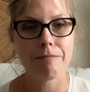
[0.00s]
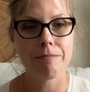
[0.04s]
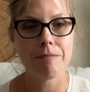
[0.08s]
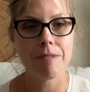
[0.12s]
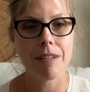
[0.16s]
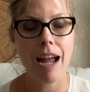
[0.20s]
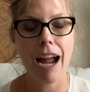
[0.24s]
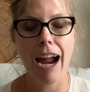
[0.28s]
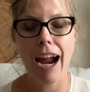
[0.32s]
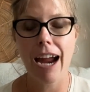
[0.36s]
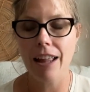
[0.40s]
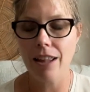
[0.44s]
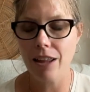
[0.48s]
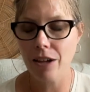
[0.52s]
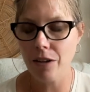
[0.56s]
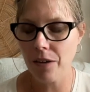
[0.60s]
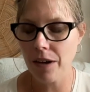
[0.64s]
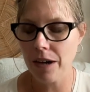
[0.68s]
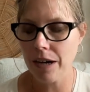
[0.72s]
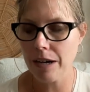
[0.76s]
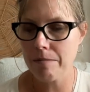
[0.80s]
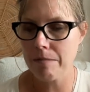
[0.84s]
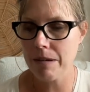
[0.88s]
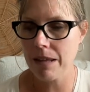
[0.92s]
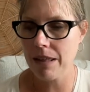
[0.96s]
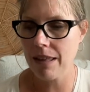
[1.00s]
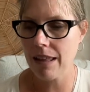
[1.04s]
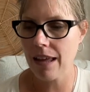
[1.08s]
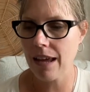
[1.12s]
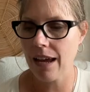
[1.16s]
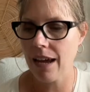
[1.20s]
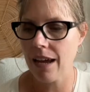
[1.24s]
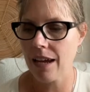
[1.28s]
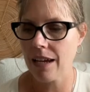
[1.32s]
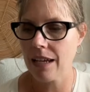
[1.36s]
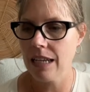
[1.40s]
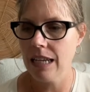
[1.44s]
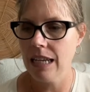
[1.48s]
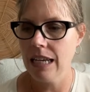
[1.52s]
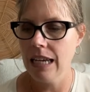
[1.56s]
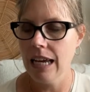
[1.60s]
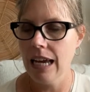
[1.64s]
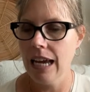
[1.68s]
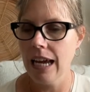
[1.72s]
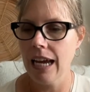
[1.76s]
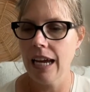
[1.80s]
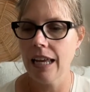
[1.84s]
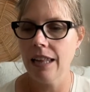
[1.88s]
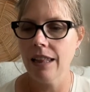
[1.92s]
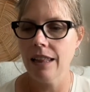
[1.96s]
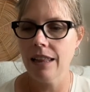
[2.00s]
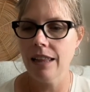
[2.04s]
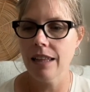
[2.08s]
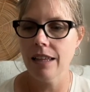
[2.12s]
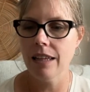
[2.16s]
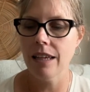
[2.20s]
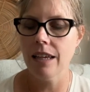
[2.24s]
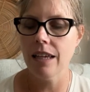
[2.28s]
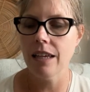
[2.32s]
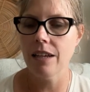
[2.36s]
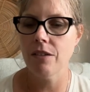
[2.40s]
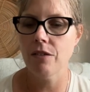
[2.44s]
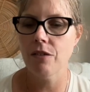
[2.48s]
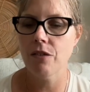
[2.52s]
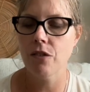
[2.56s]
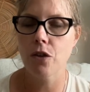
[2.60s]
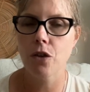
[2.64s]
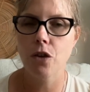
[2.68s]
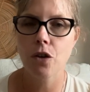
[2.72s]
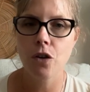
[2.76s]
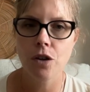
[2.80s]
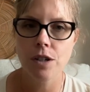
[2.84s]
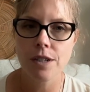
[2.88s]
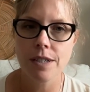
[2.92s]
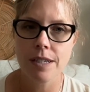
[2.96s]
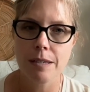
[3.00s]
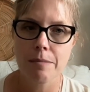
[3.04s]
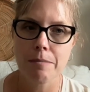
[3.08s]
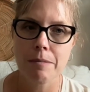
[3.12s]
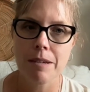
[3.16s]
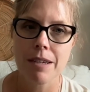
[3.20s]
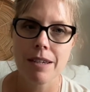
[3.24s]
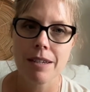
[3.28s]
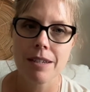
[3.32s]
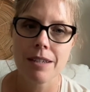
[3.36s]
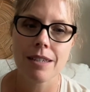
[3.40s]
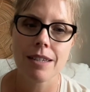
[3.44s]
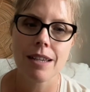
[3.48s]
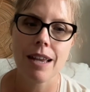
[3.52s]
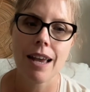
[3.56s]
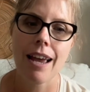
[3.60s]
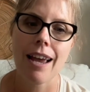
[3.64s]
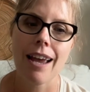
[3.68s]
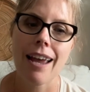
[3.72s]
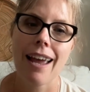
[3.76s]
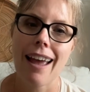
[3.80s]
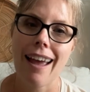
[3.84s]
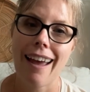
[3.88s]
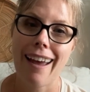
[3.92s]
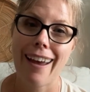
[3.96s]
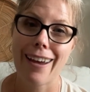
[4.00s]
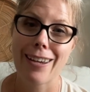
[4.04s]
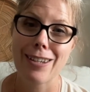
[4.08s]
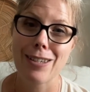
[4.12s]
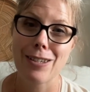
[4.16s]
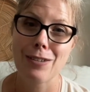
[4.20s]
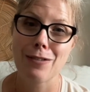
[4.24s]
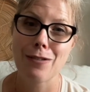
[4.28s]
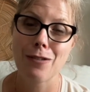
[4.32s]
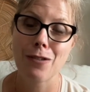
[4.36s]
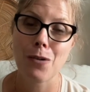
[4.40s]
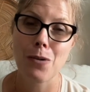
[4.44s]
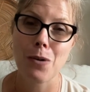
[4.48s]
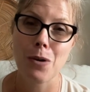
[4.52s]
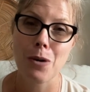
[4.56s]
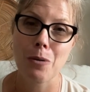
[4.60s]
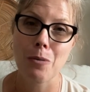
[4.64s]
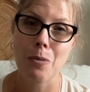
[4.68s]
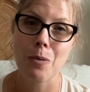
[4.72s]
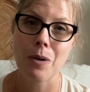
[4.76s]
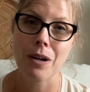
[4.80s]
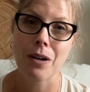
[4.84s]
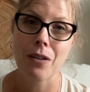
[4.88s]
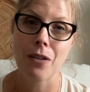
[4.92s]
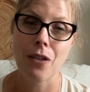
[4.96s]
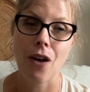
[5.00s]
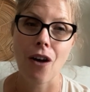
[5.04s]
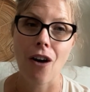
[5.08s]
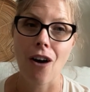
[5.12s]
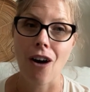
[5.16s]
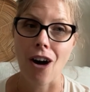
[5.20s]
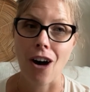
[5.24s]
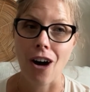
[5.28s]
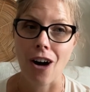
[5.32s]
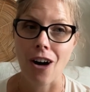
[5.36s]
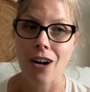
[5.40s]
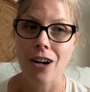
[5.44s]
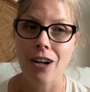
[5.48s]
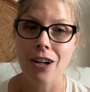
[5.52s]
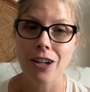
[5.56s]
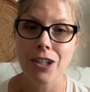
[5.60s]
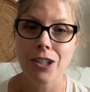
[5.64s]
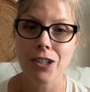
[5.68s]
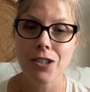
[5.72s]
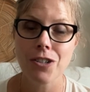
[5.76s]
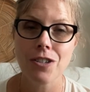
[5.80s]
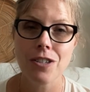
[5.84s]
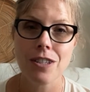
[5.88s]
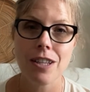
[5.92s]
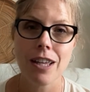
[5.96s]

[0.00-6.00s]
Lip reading: Highly recommend that. And then for Christmas, I asked for one of the augers